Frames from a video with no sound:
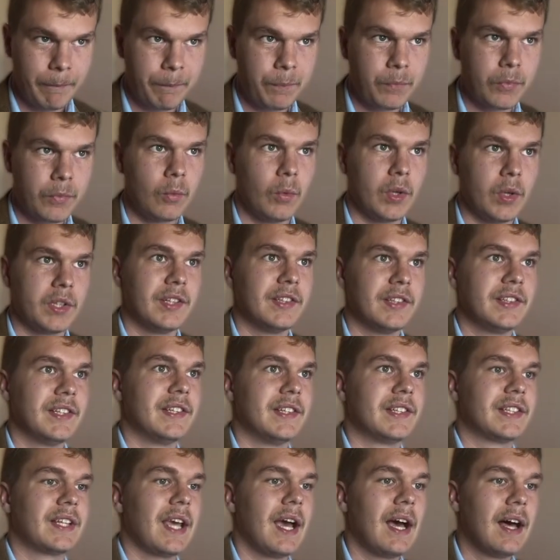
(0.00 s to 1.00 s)
What does
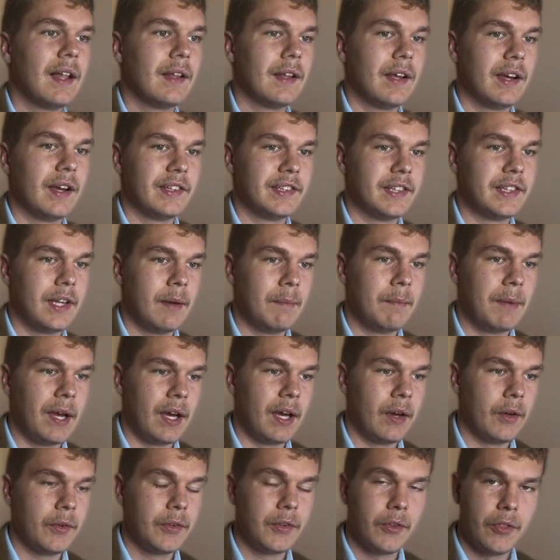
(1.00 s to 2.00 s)
this tell us
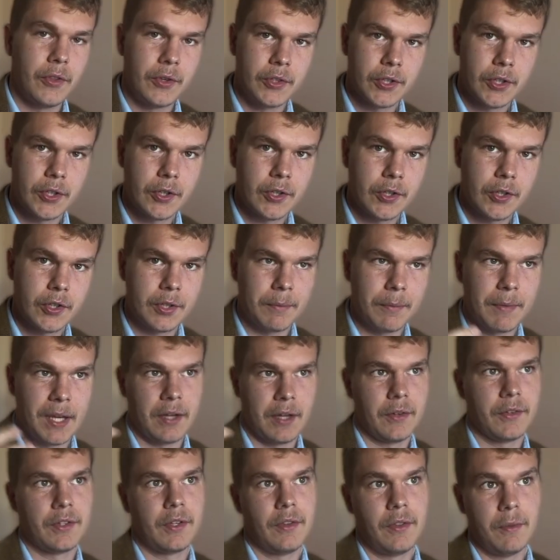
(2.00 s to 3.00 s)
about the church,
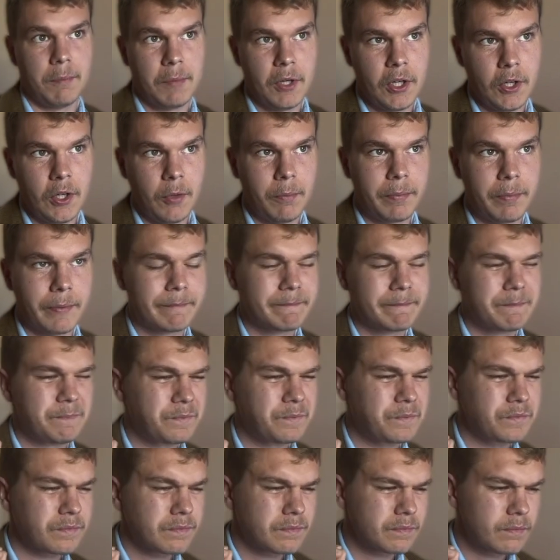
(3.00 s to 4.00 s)
about the Pope,
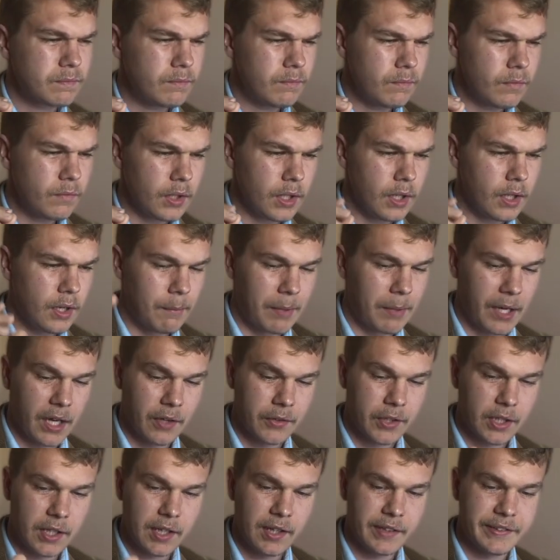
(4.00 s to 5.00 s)

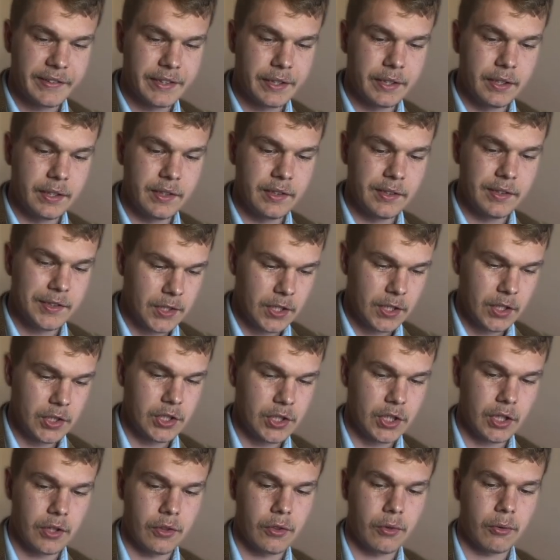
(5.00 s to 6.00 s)
about Augustine's
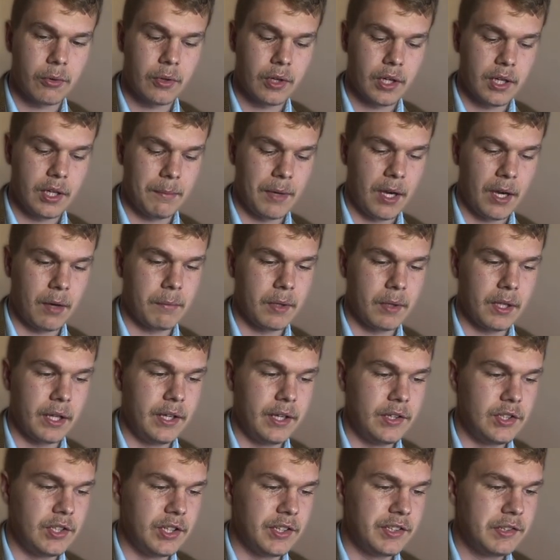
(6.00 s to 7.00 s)
teaching authority, about
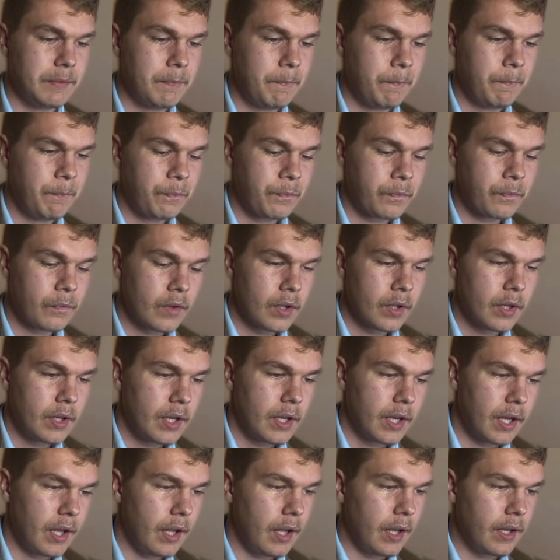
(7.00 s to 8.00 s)
Pelagius?
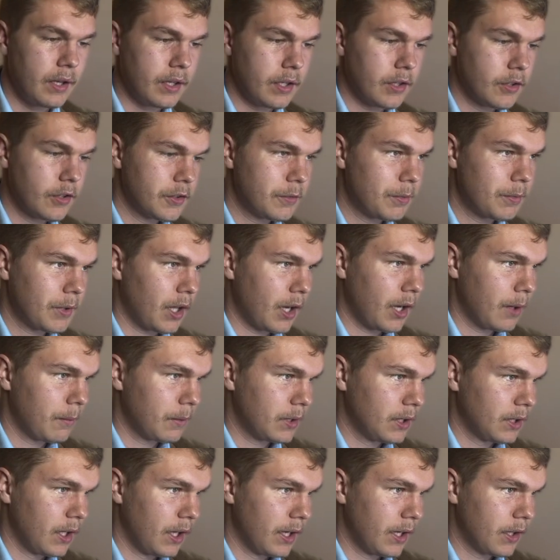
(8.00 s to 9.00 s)
And here's what I
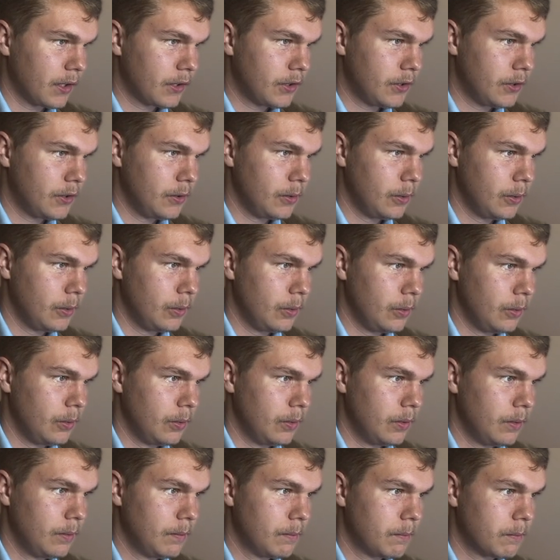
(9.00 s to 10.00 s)
would like
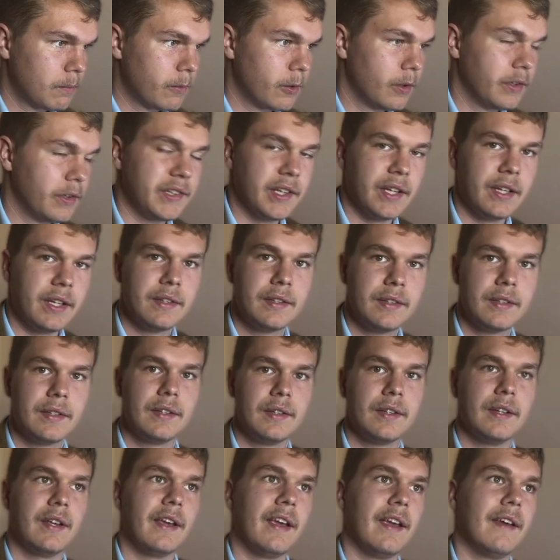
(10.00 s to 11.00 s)
to present,
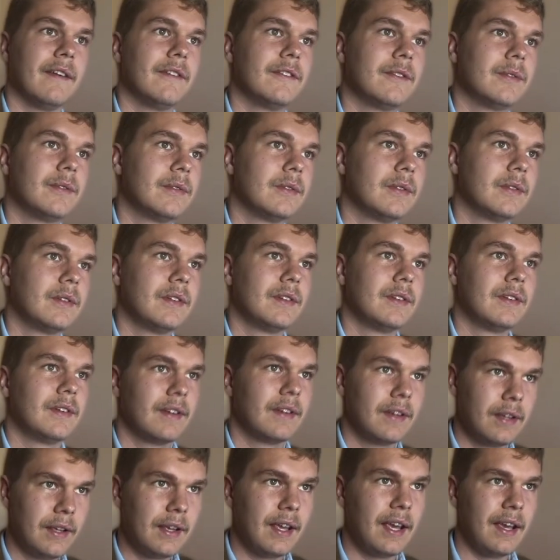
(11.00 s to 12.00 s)
if
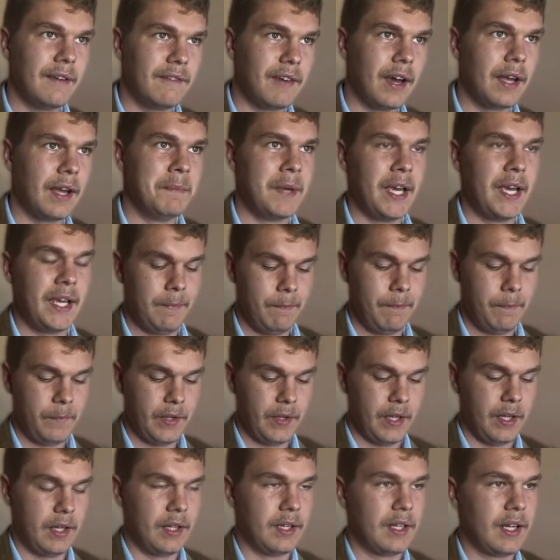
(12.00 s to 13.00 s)
I may,
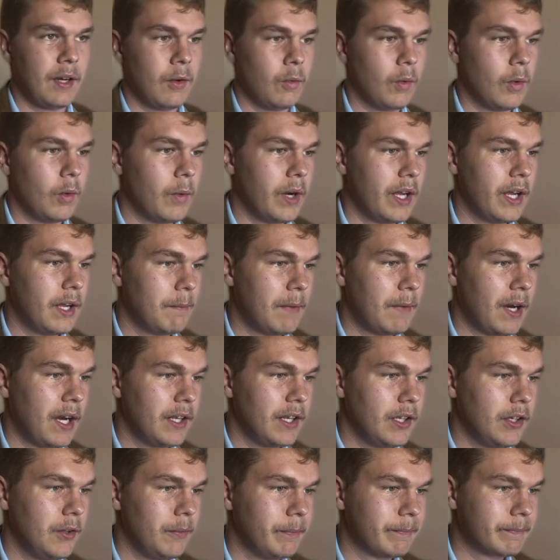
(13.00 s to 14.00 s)
and I will weigh it by
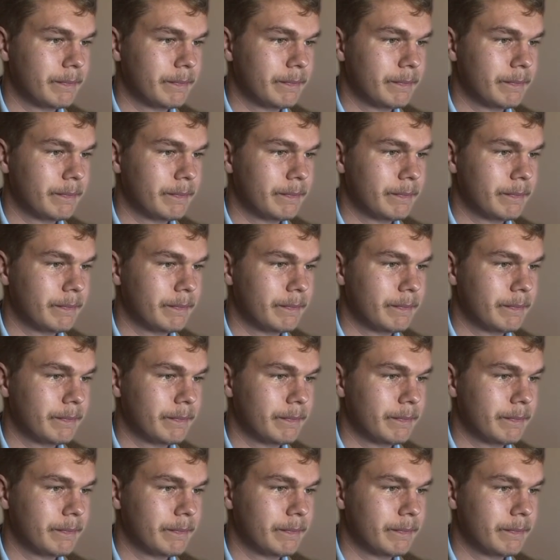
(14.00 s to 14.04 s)
you,